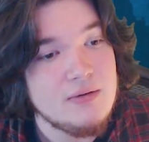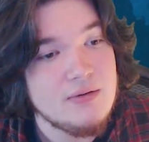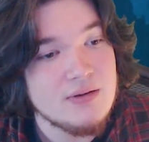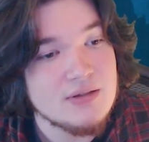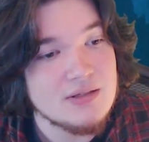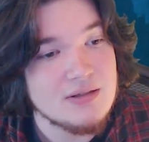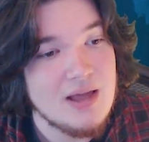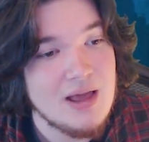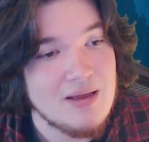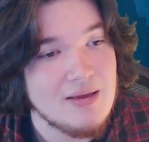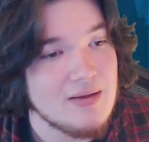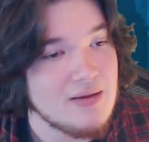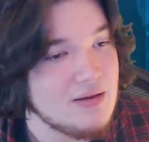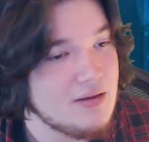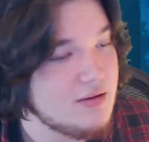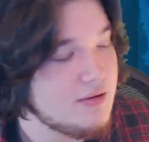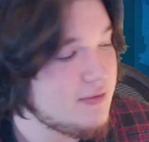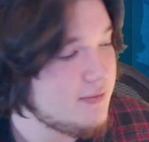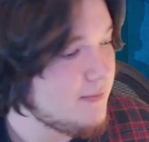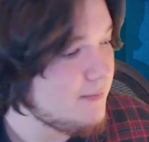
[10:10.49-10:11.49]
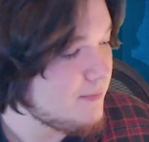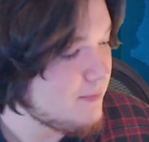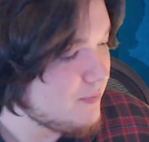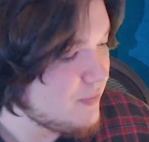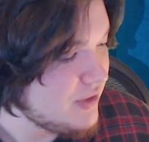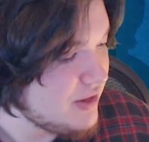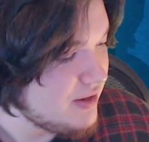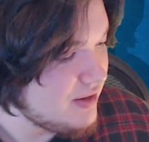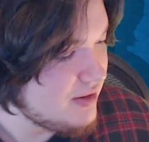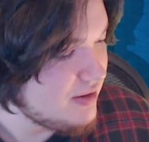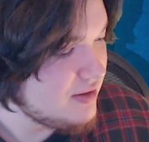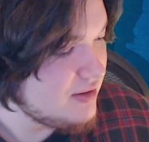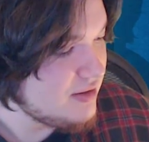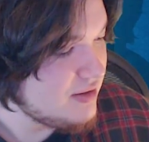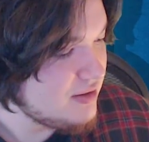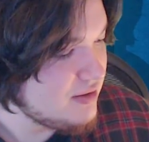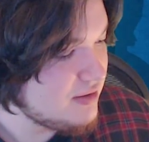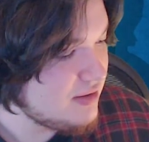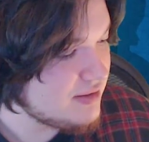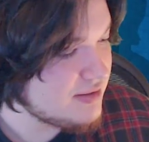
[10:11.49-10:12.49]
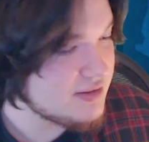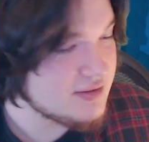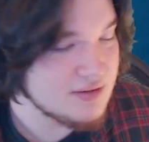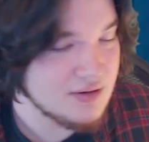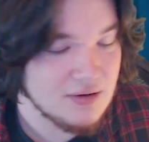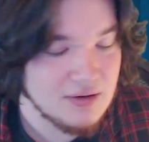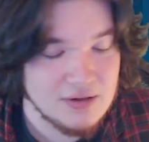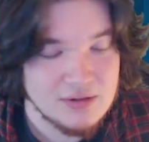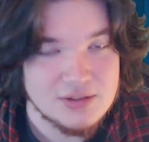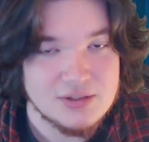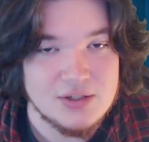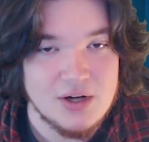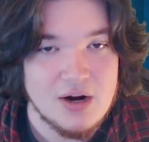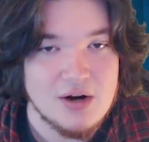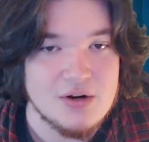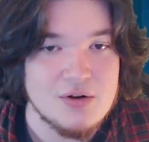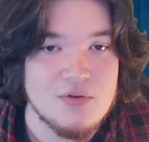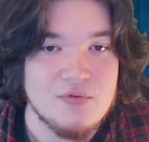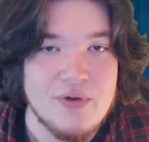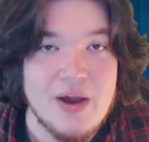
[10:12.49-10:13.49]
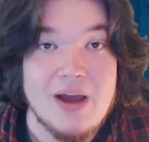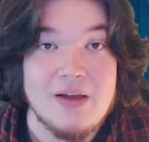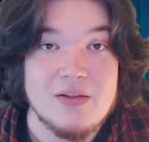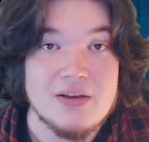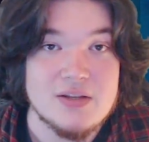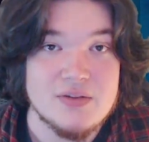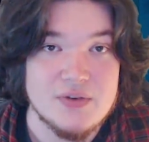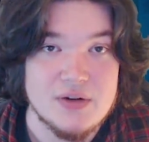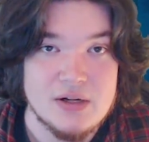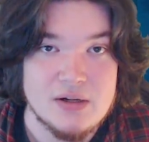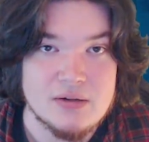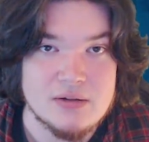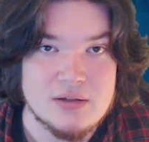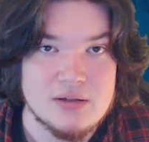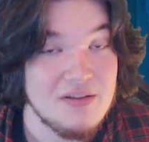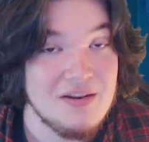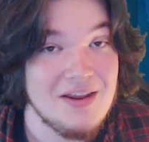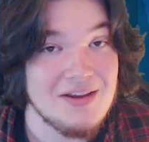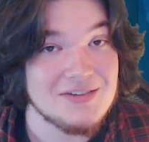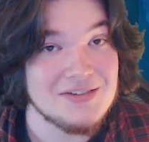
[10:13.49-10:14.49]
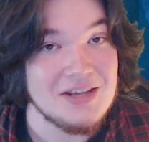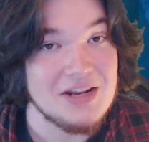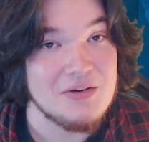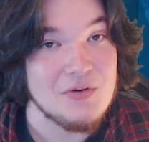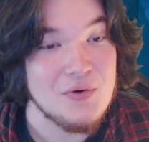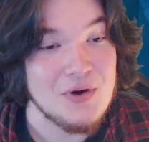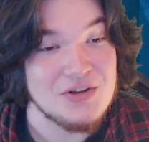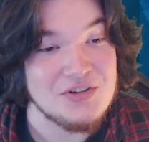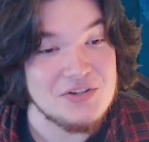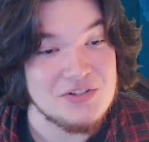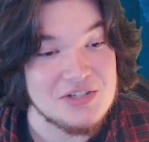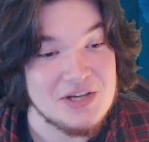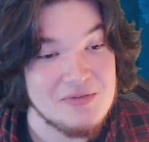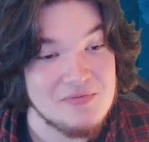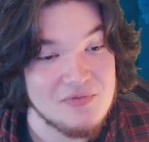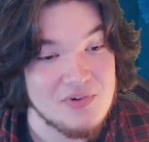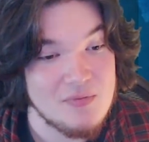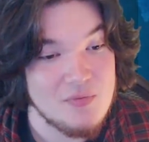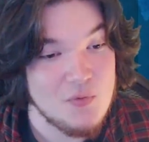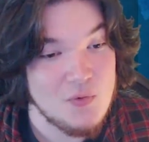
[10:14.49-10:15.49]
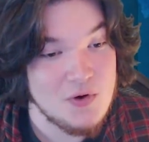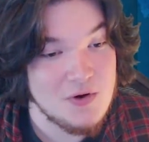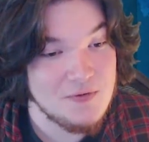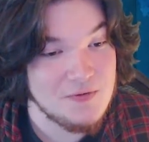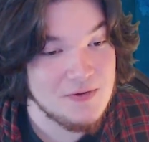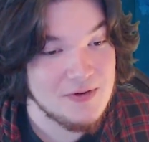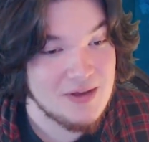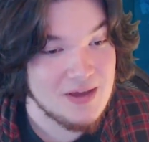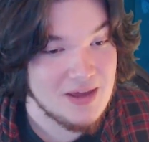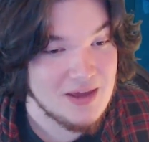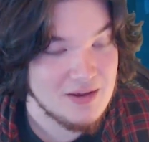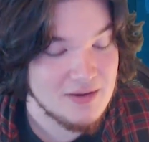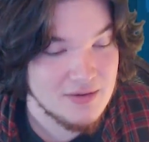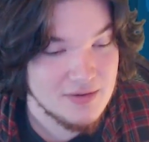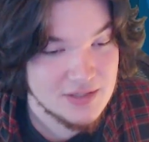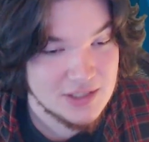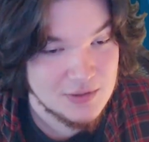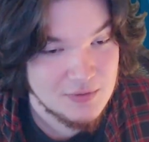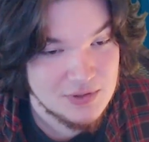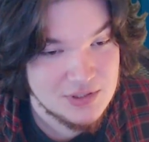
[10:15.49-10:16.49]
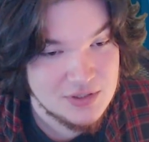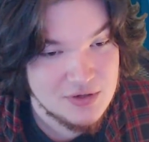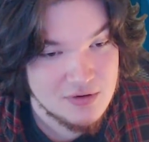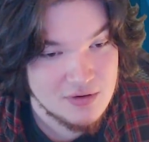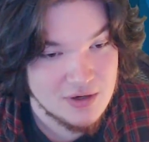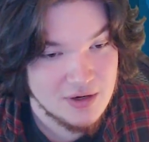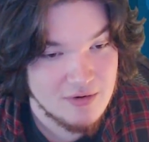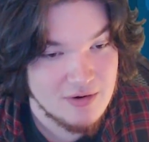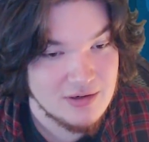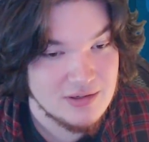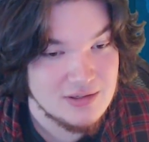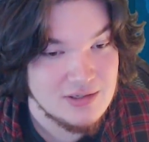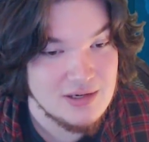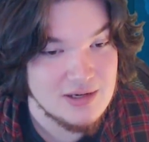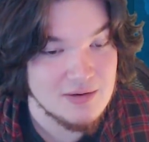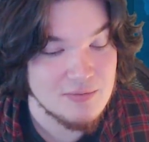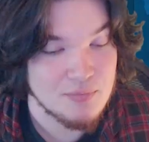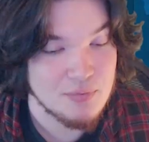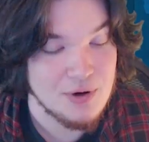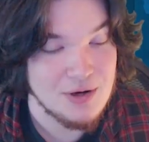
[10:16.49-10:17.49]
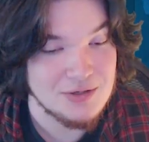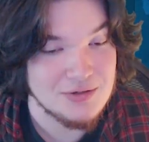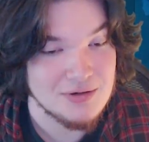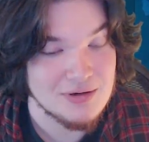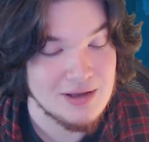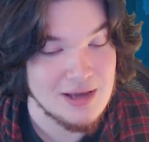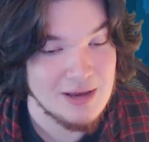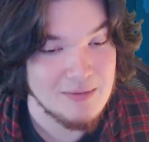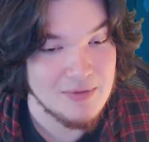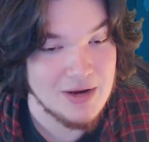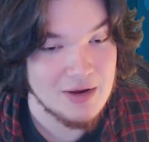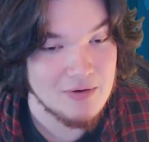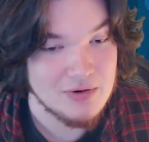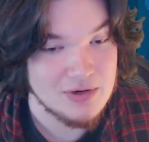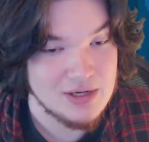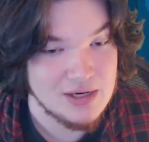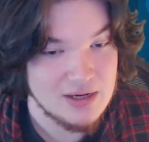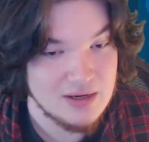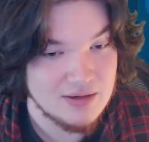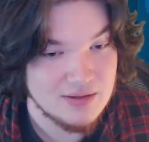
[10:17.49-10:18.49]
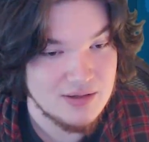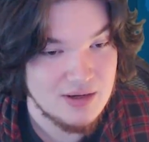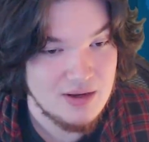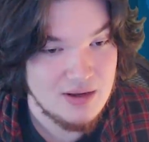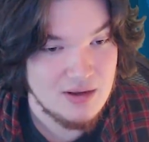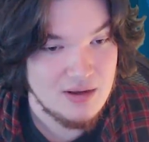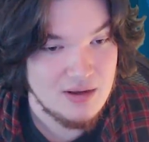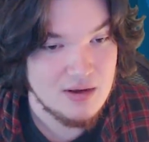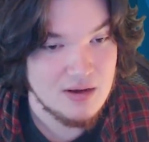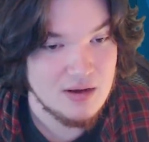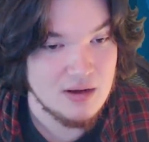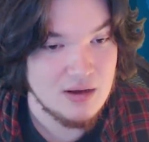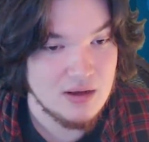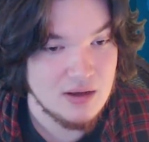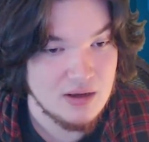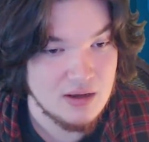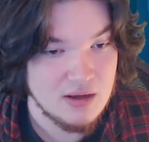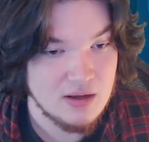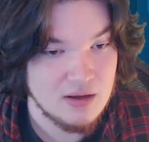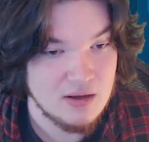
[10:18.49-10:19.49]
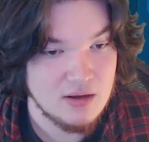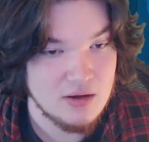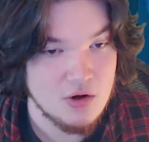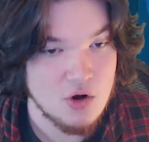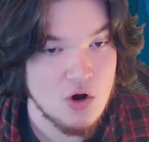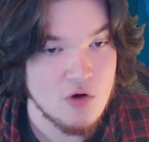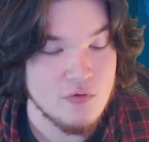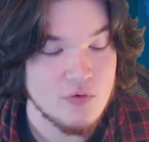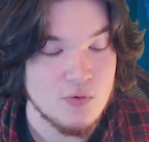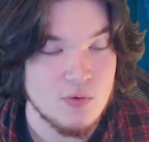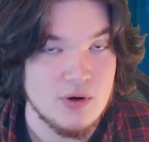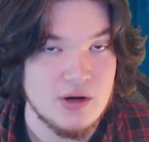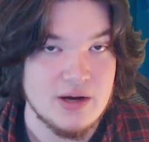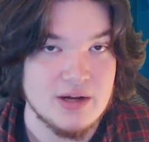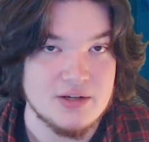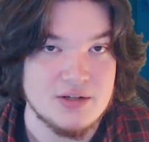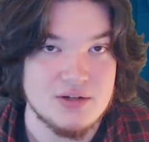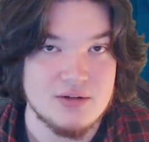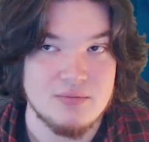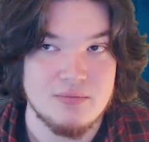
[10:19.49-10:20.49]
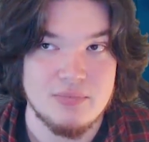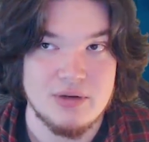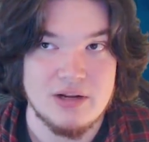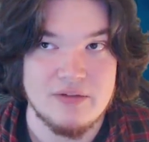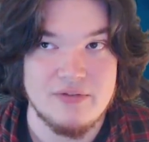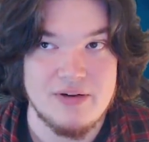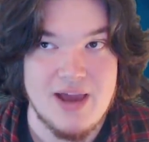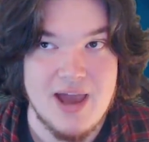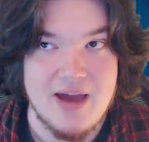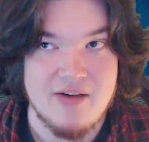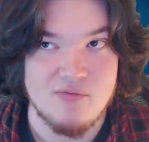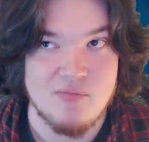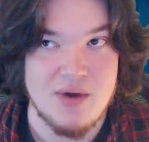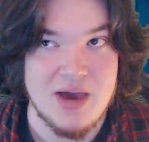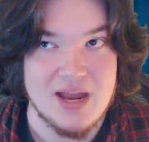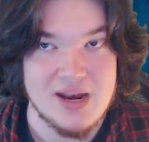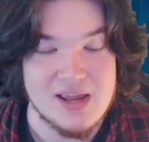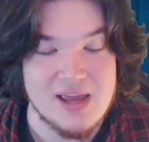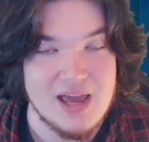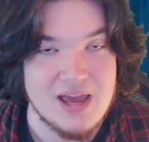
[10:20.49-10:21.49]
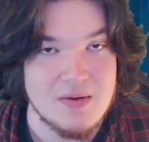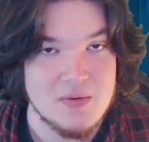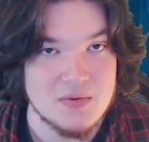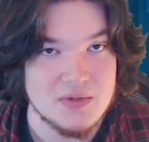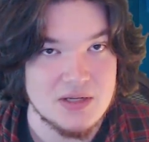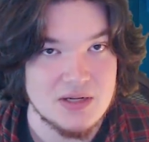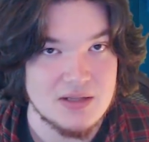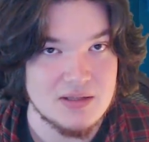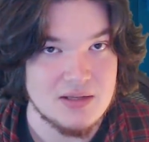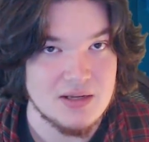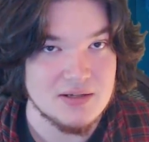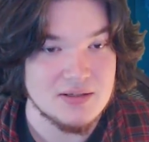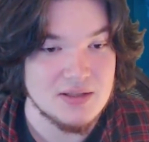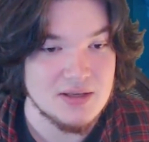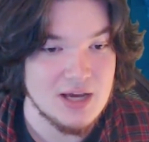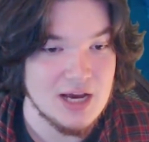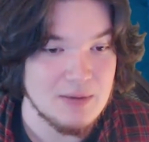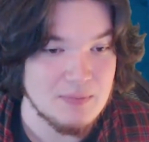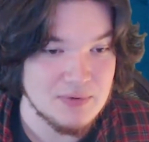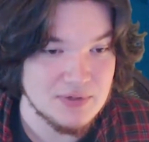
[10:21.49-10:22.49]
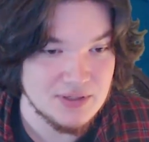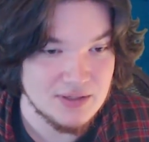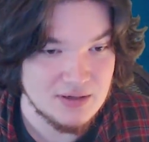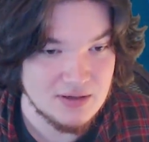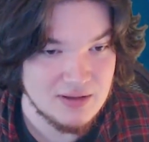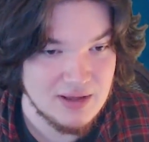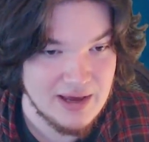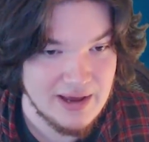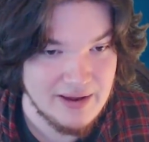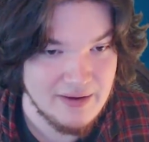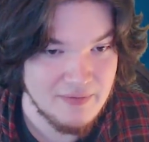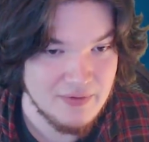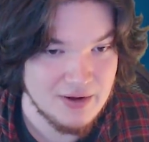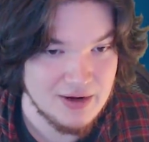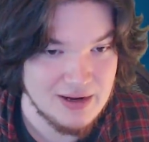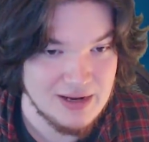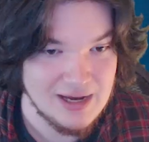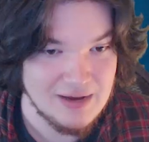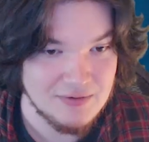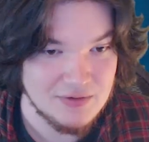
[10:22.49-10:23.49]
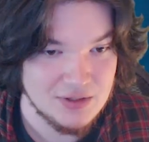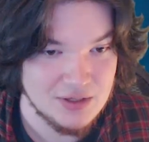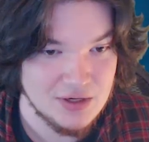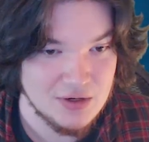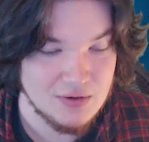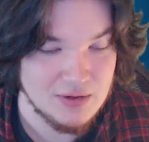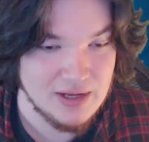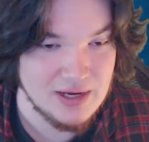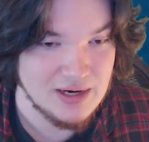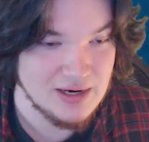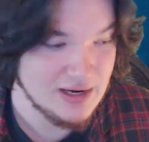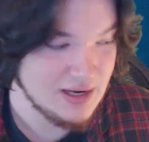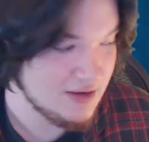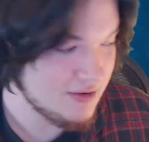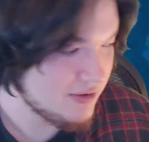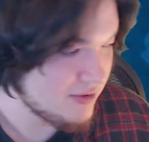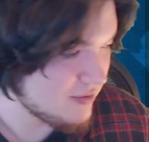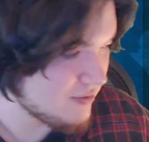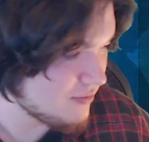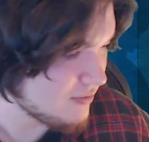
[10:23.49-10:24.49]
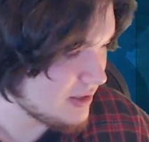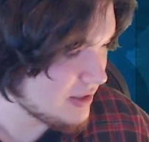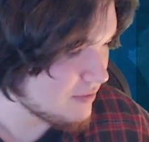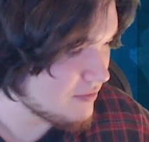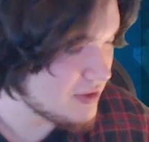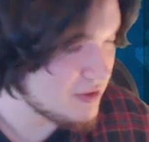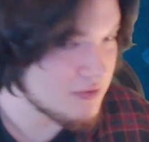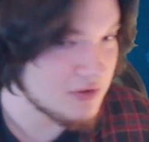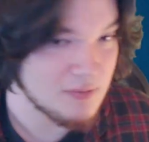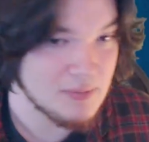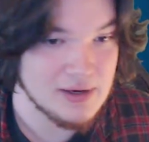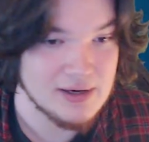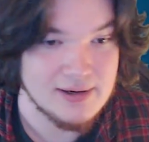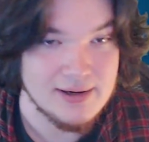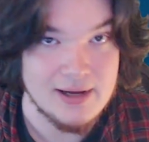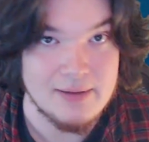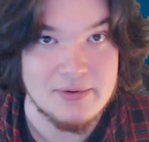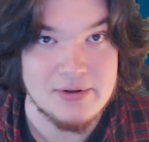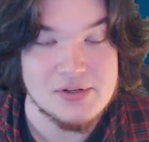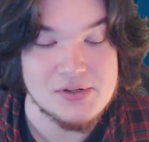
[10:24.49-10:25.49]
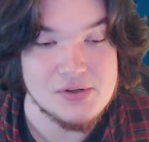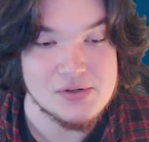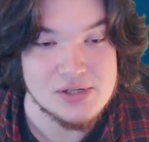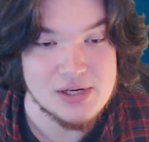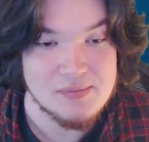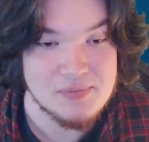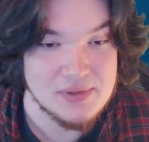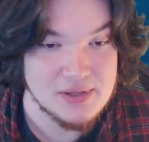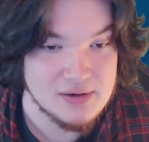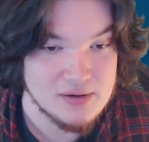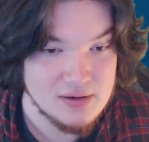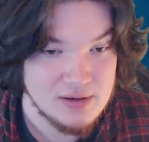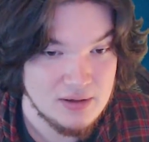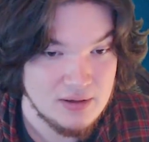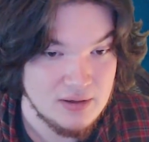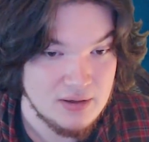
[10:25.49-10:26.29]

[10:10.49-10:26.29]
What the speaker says: This is all Stardew Valley's fault. The next set of questions come from Woofy. So what's your current decompression game nowadays? Overwatch. But if I have bad games, then it does the opposite of that, and then I have to go lie down and like read one of my comics or something.